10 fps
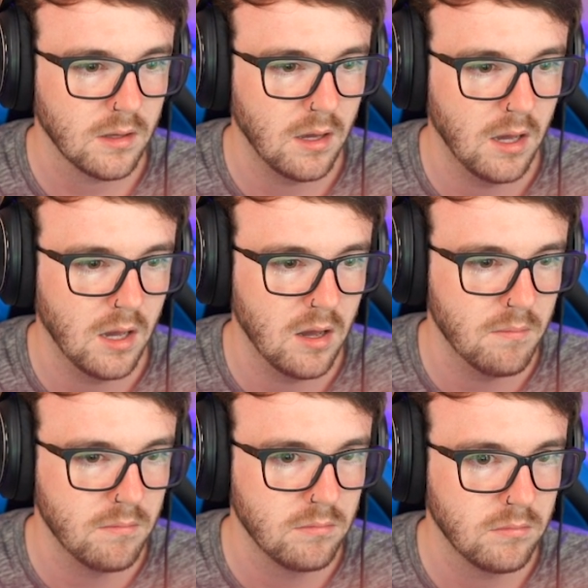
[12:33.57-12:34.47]

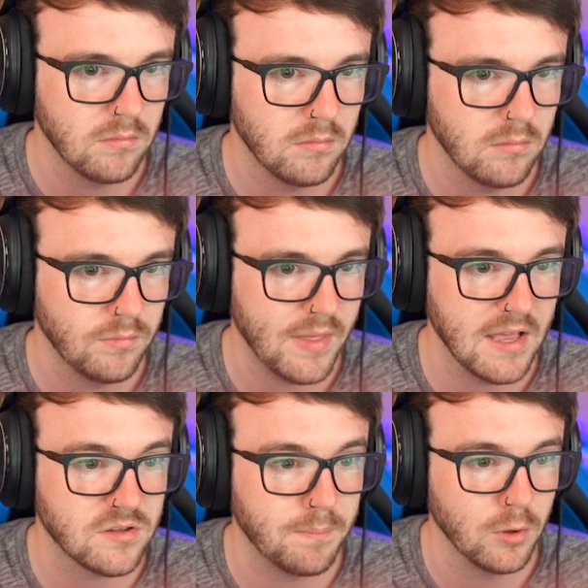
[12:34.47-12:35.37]

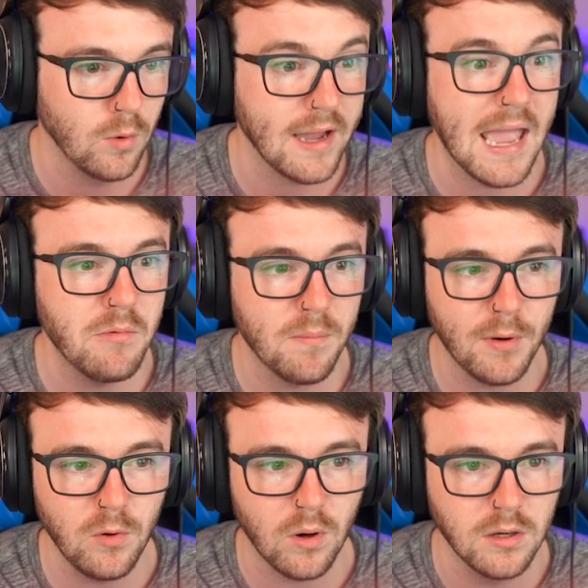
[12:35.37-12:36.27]
There's the blue, again with the
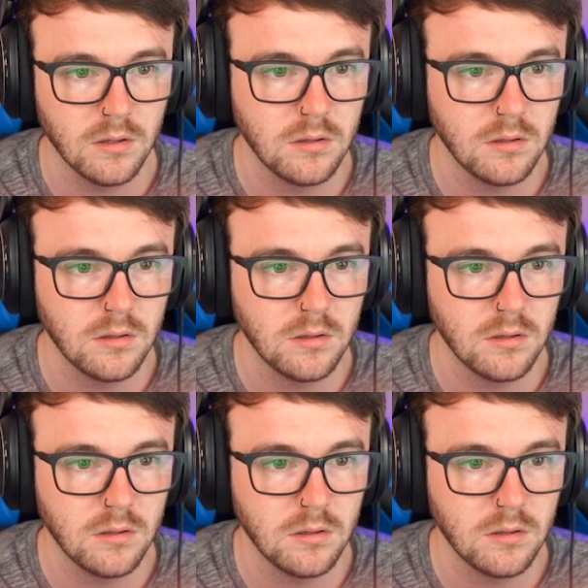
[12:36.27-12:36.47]
blue one.